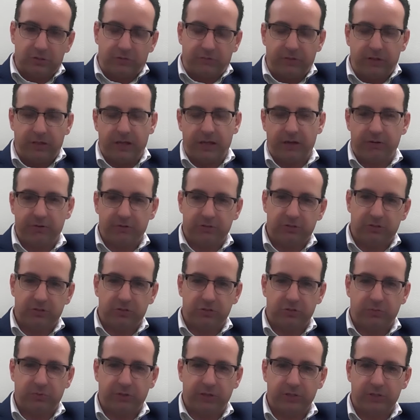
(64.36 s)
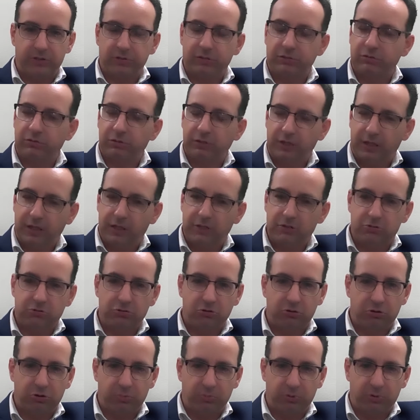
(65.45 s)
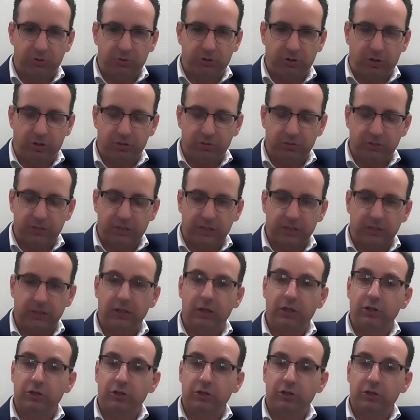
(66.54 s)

of the current situation to engage in criminal conduct